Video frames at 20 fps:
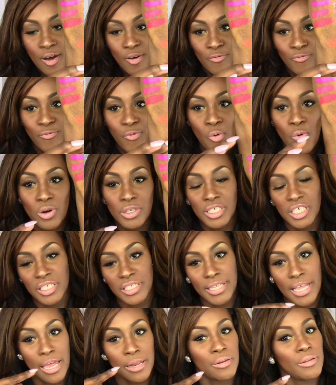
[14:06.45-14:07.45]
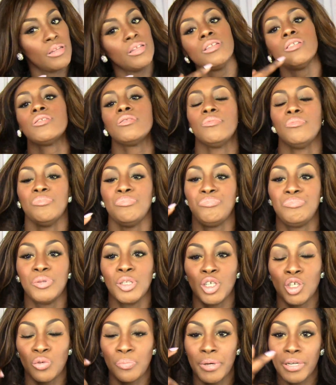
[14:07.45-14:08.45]
For just that
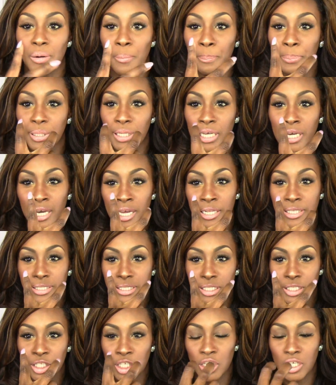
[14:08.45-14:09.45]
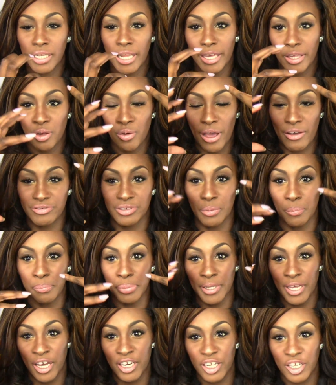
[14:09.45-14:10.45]
little bit of blood to look like you have some
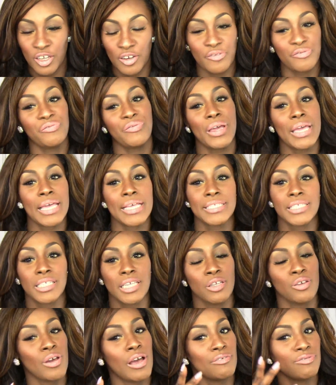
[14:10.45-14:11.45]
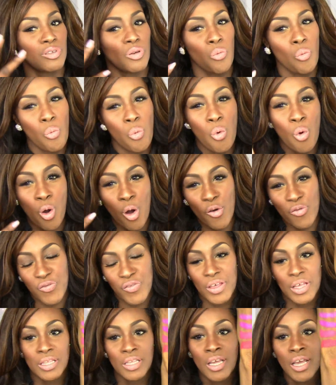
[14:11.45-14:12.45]
blood in your face and you have some warmth,
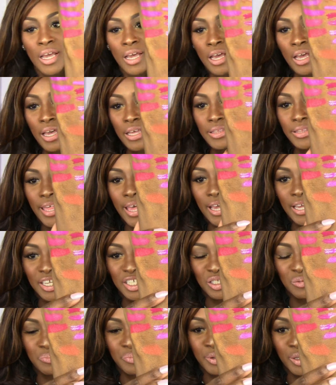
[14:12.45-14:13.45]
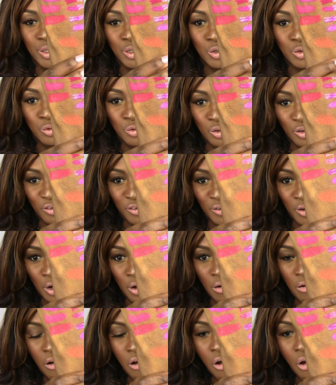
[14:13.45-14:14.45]
and that is
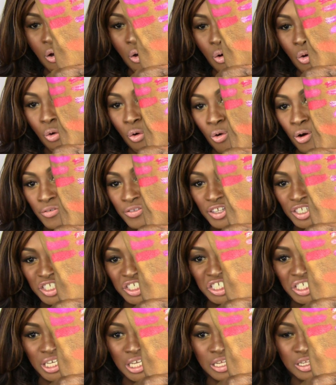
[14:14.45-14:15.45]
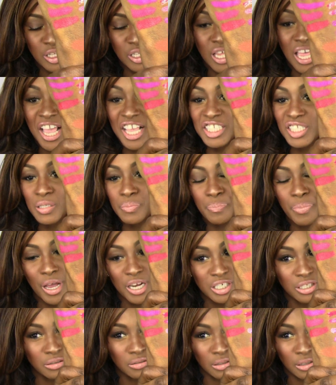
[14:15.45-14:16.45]
beautiful on the cheeks,
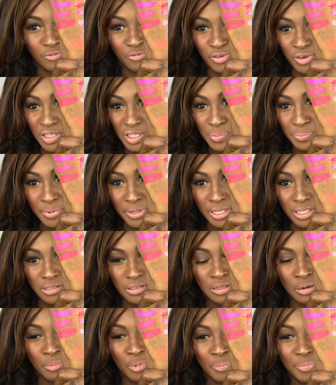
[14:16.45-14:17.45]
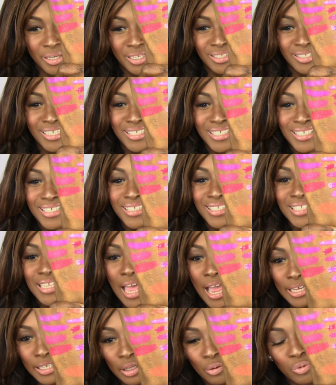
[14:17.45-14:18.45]
especially for the spring and summer, because that's
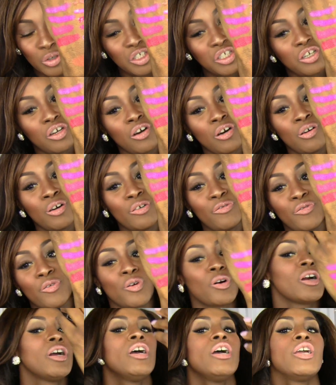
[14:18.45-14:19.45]
exactly what you're going for.